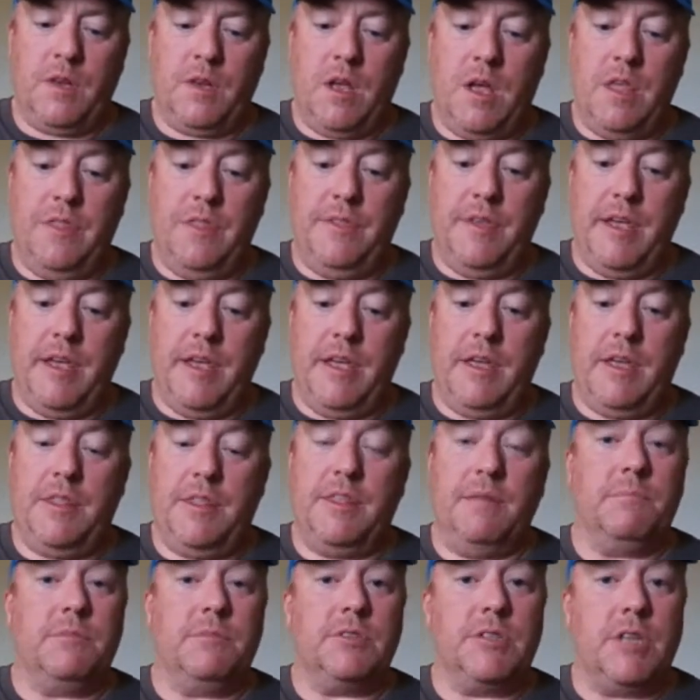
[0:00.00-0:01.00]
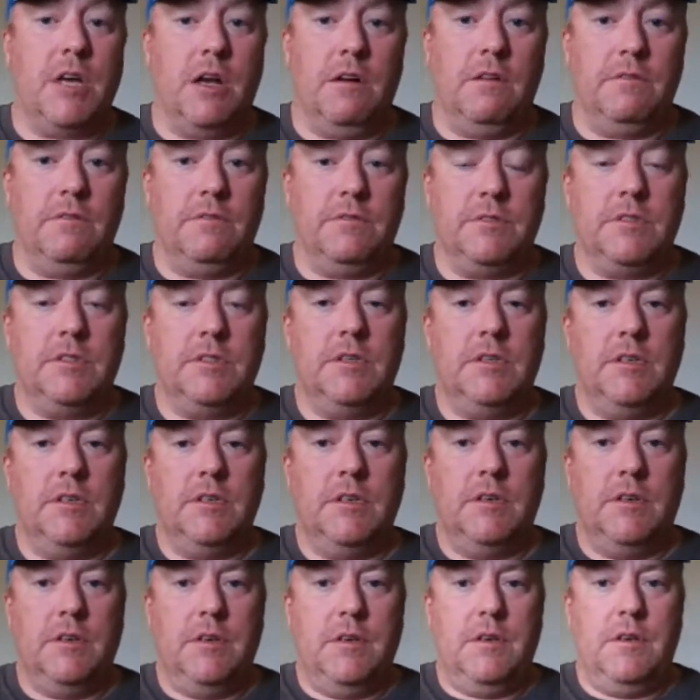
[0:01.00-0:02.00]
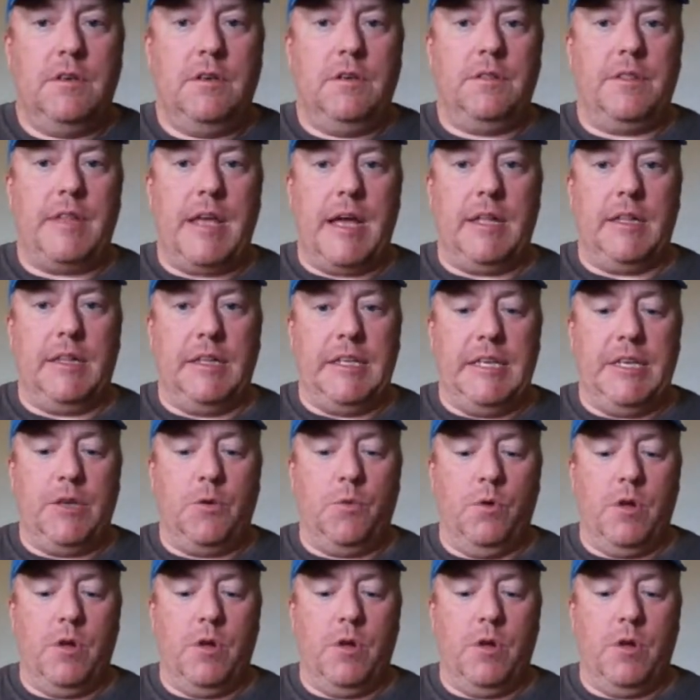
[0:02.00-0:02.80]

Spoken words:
And they themselves, that league,